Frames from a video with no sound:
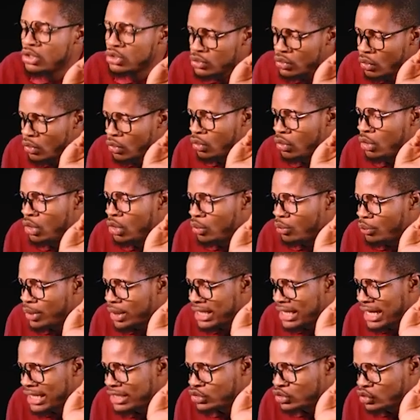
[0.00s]
So we
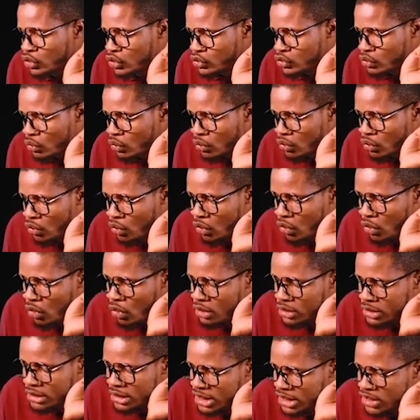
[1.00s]
can choose to go
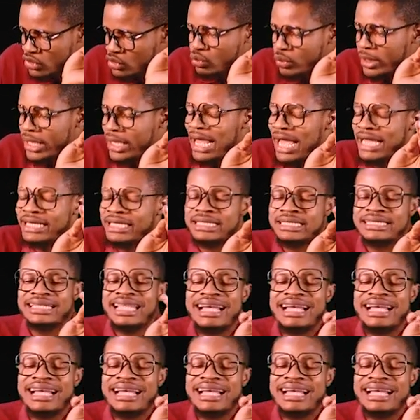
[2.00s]
this way like this.